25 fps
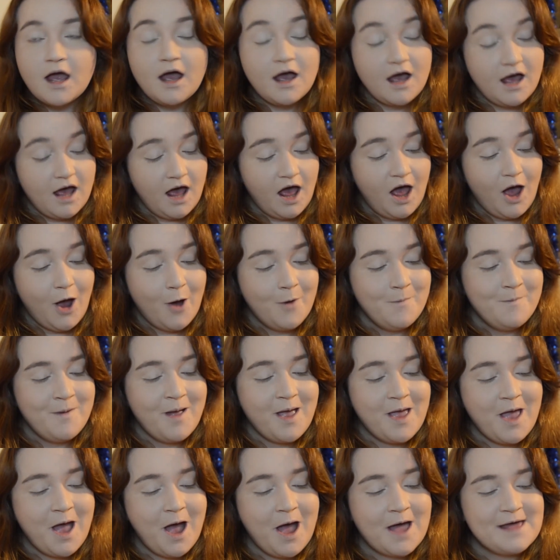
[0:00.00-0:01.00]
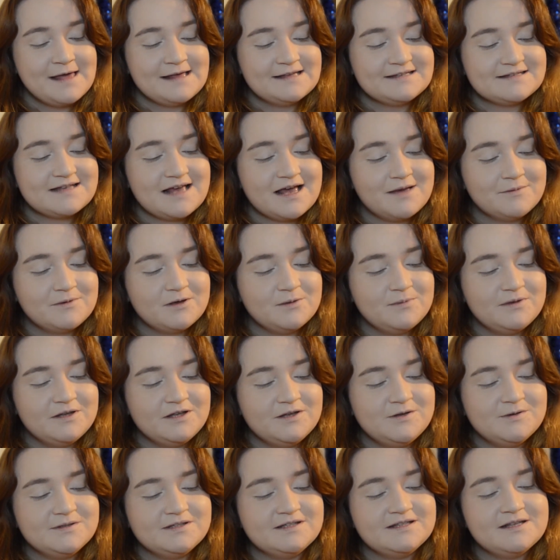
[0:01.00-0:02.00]
on my eyes, I'm going to be
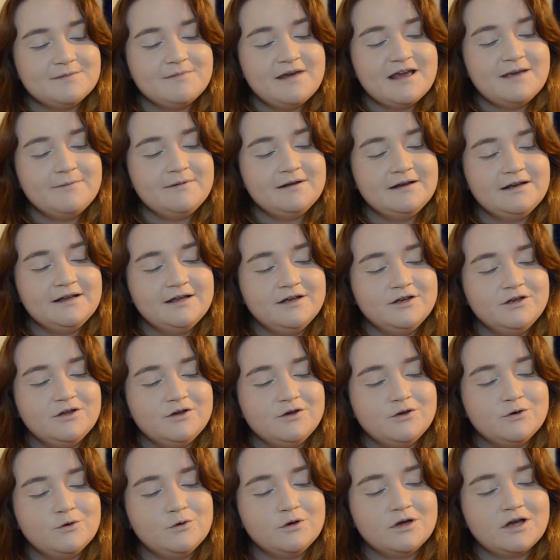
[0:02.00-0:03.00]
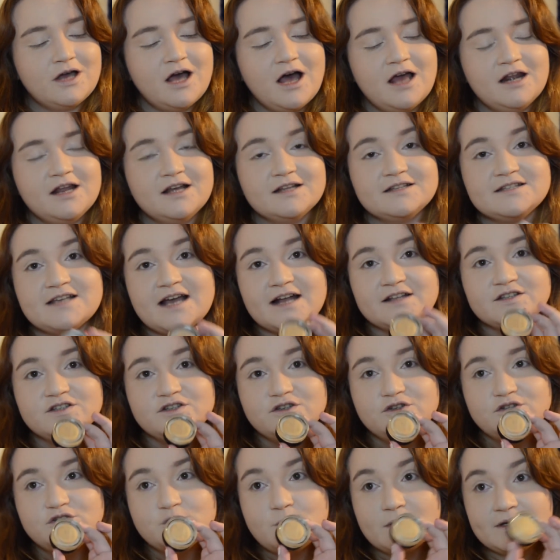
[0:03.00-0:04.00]
using the Maybelline New York Color
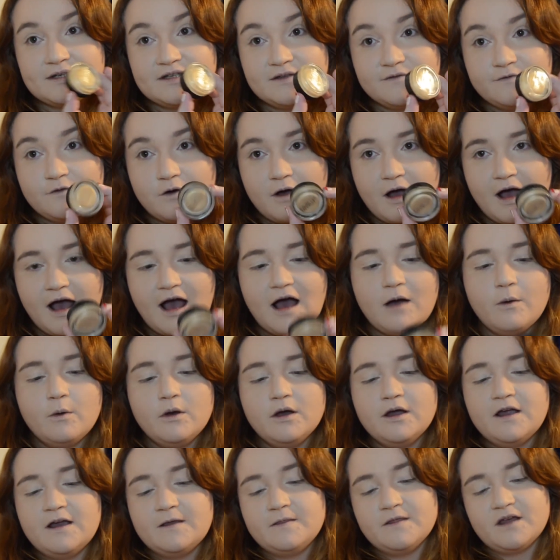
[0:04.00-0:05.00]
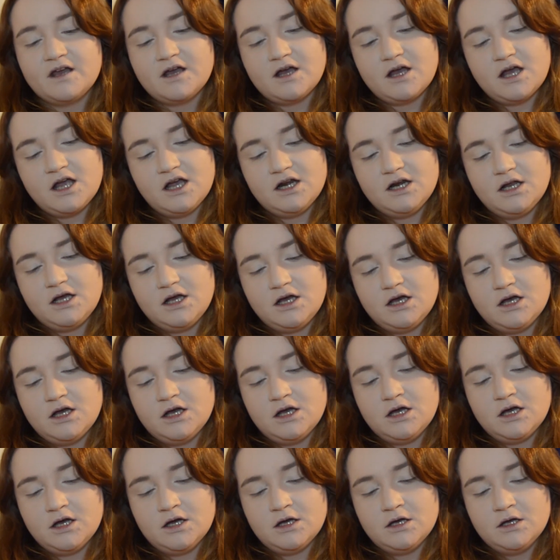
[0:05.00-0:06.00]
Tattoo 24 Hour in the
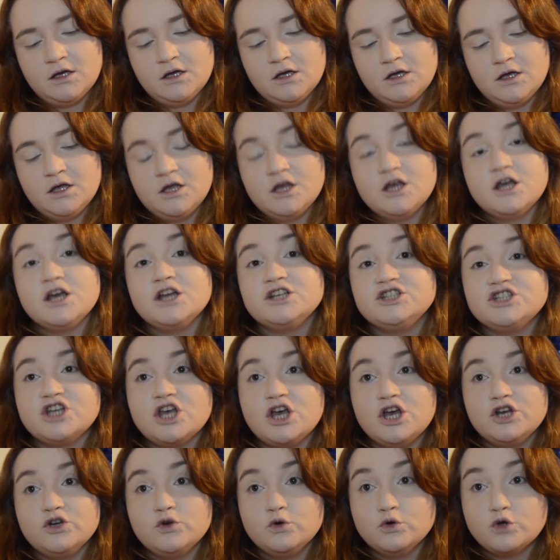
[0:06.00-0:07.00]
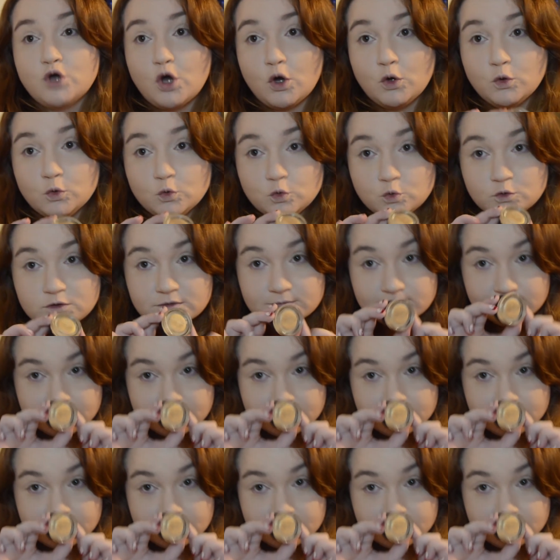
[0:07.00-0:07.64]
color Eternal Gold.